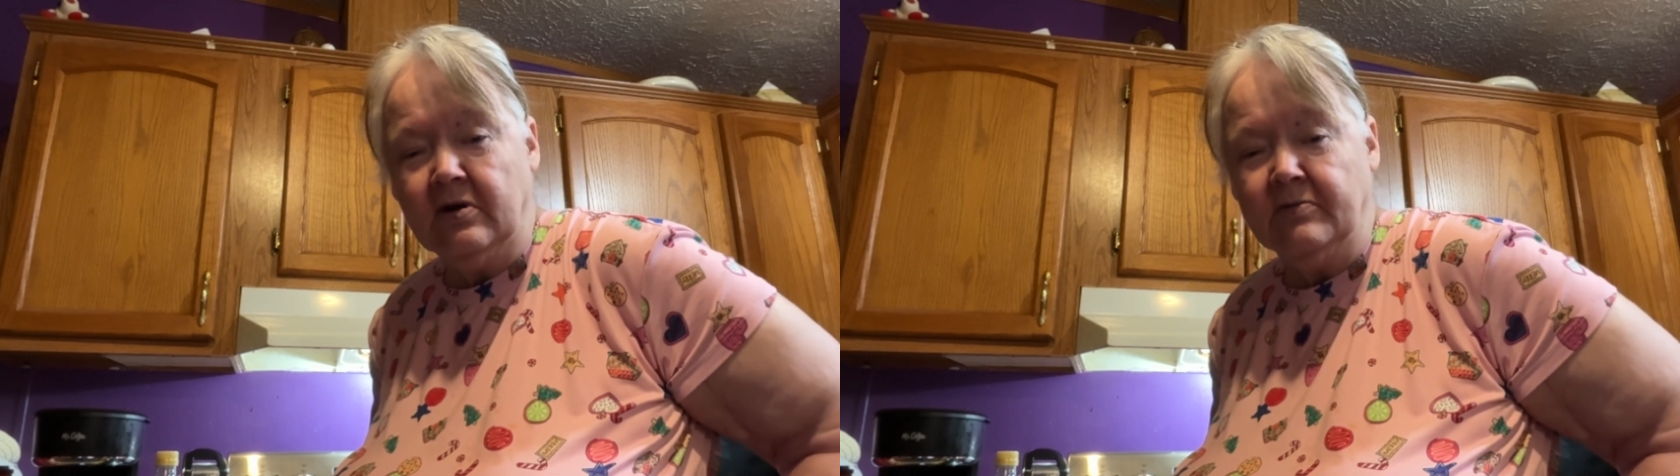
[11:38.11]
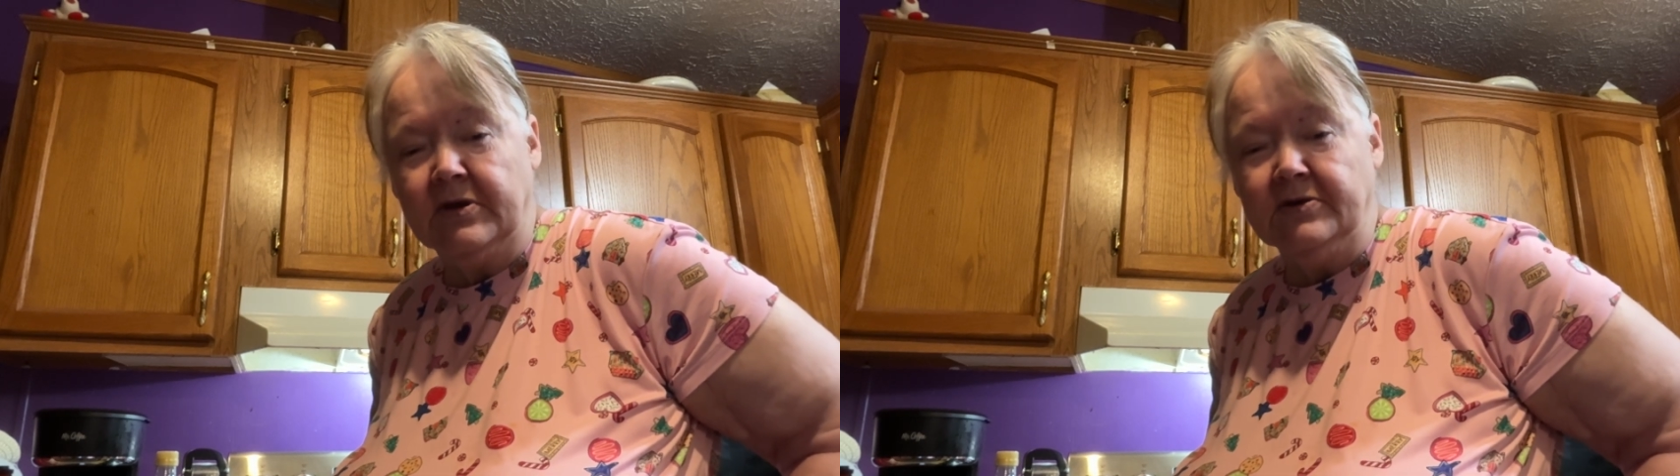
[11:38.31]

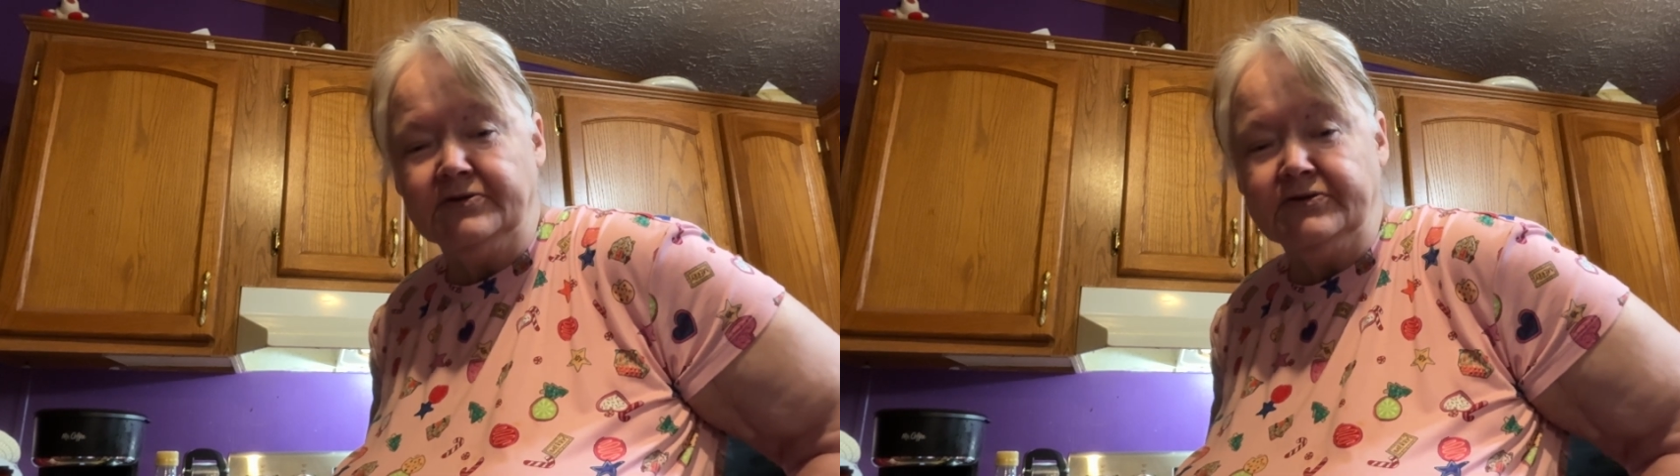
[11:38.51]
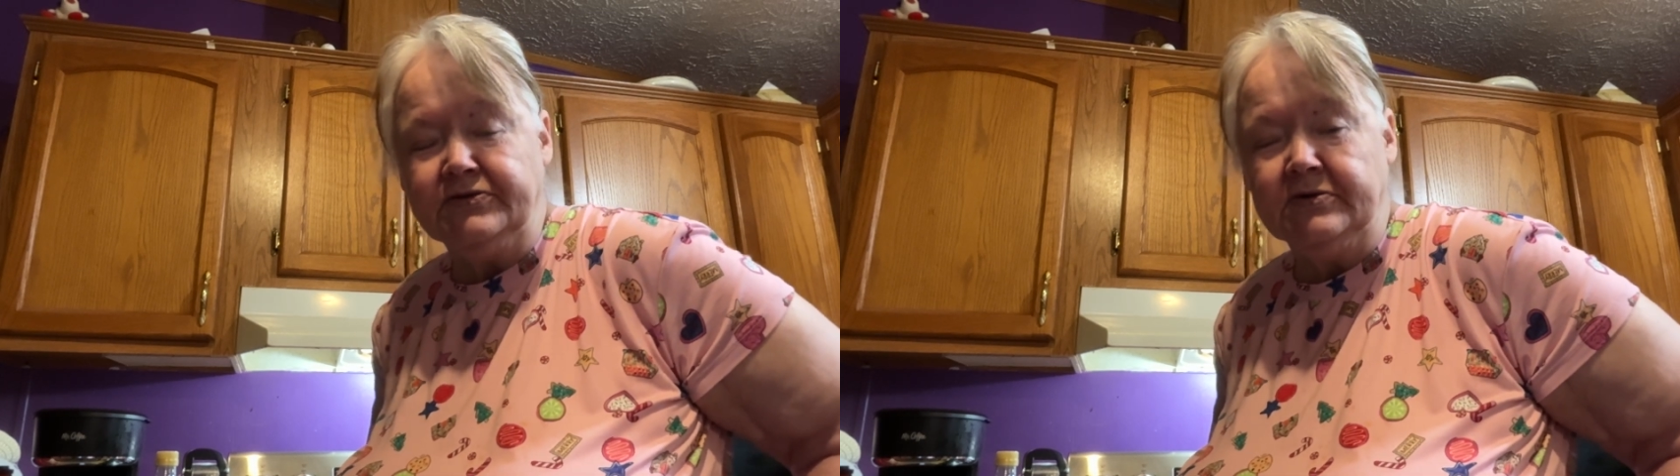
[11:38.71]

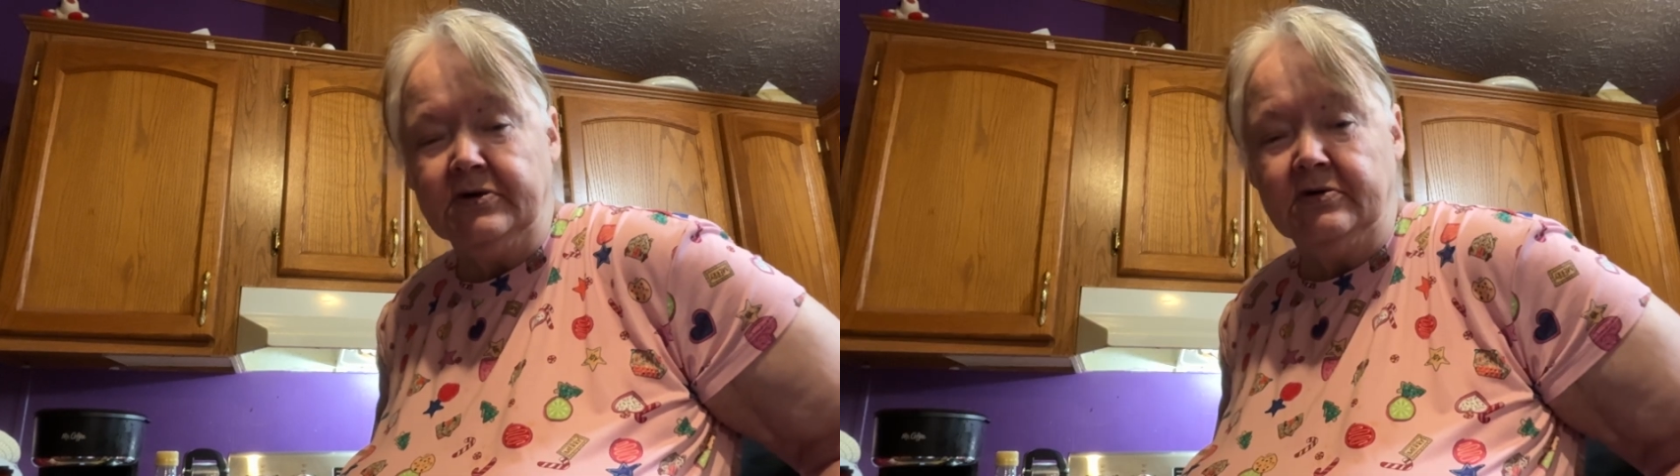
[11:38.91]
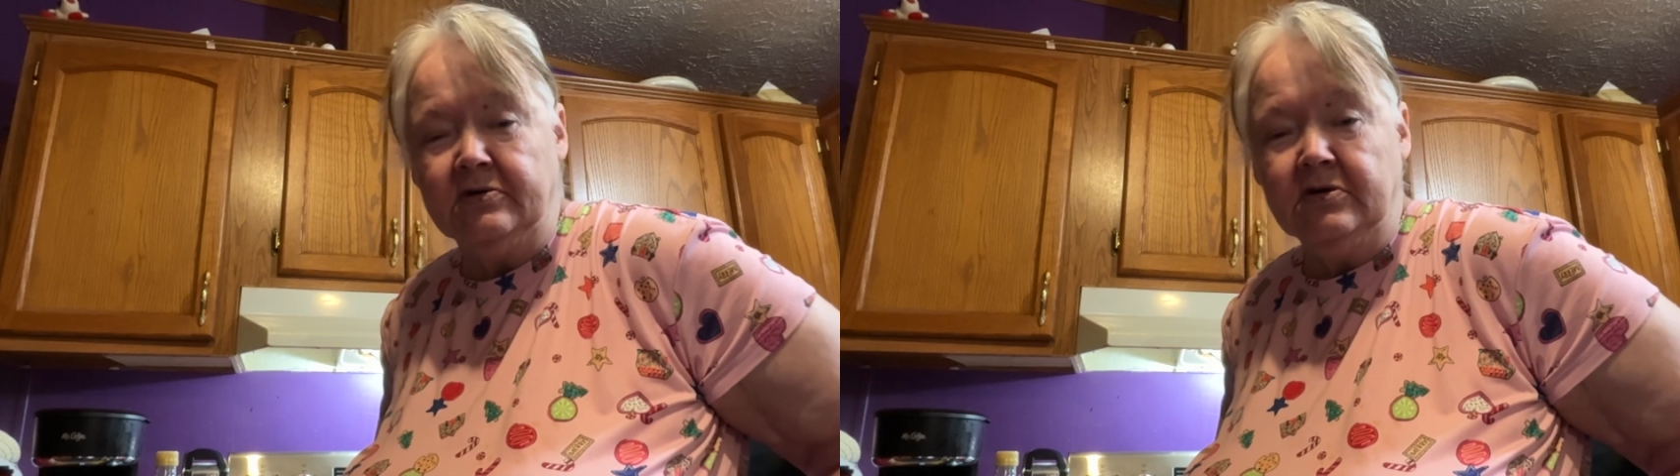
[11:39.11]
because
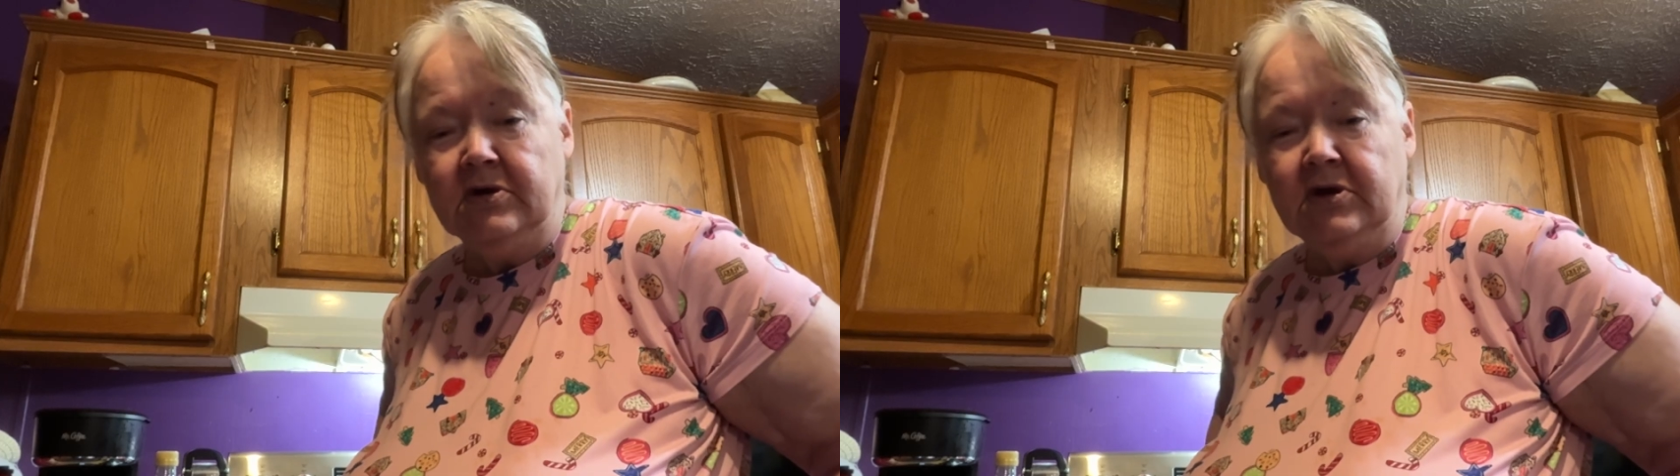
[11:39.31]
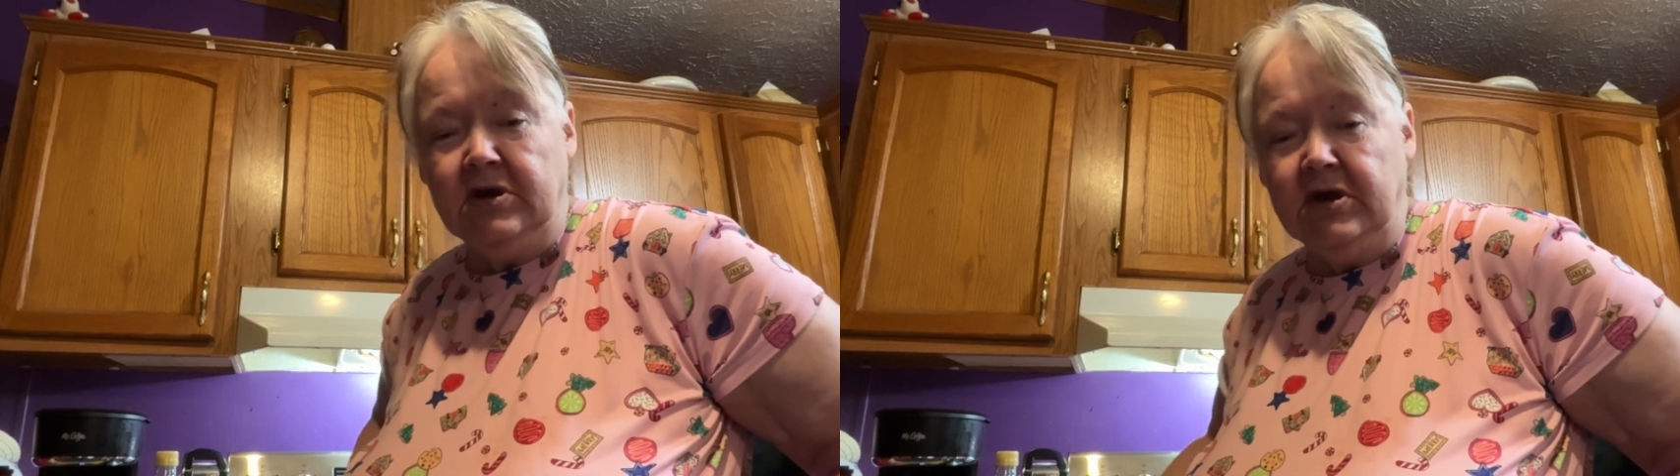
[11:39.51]

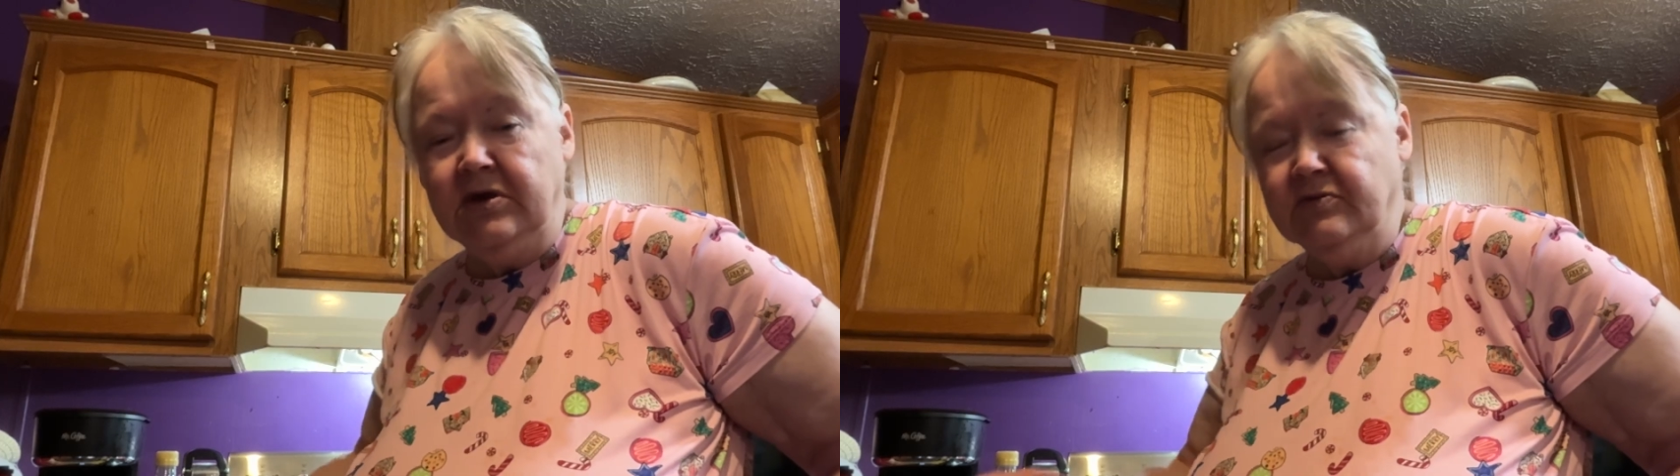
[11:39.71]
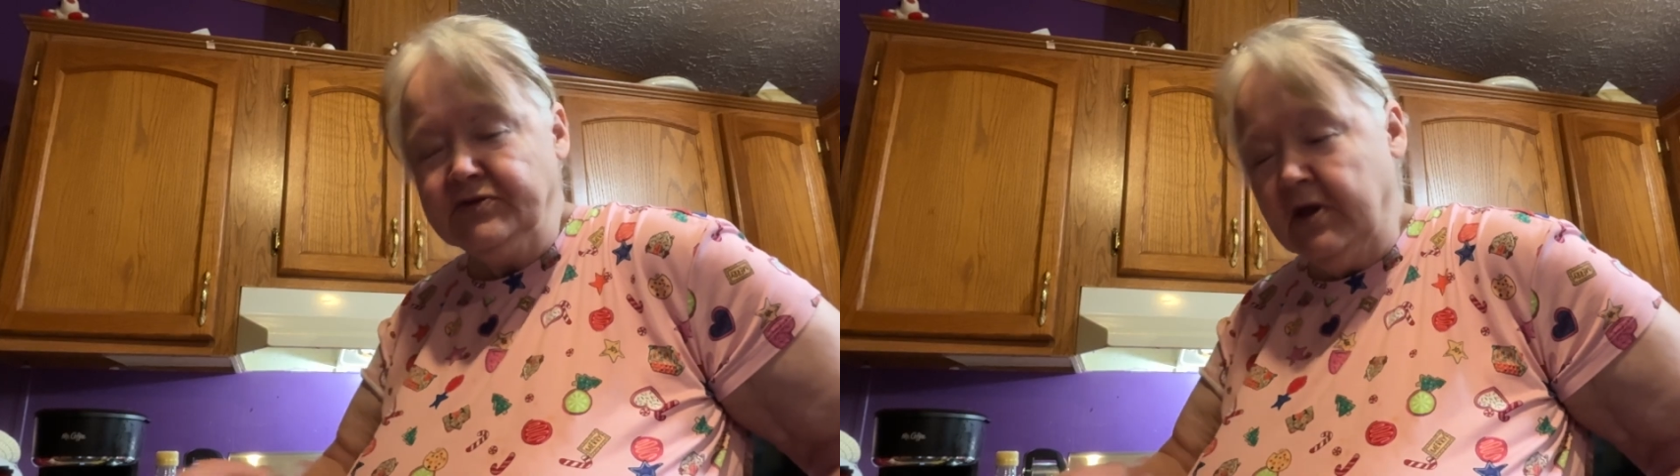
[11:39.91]
he
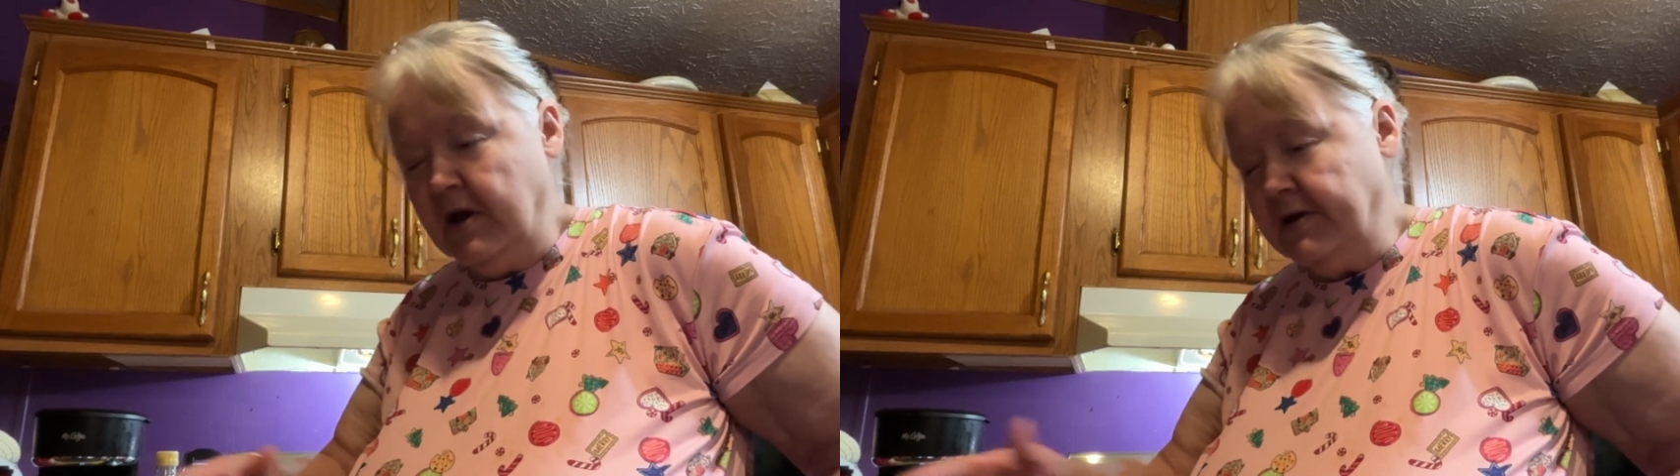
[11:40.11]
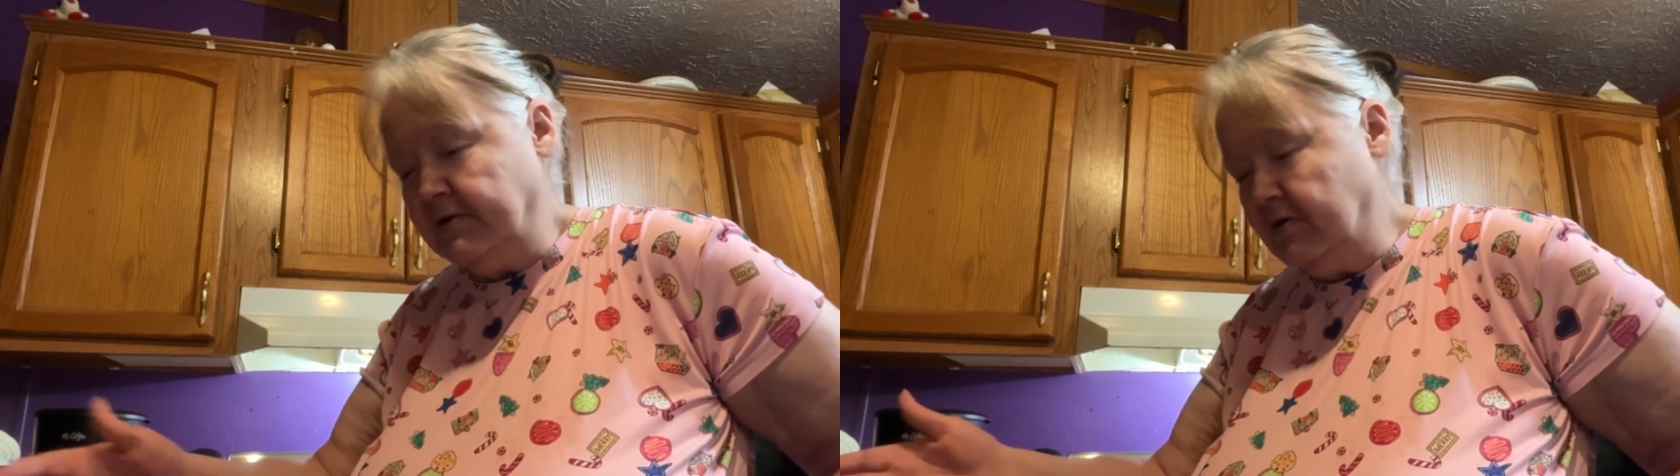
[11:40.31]
was laying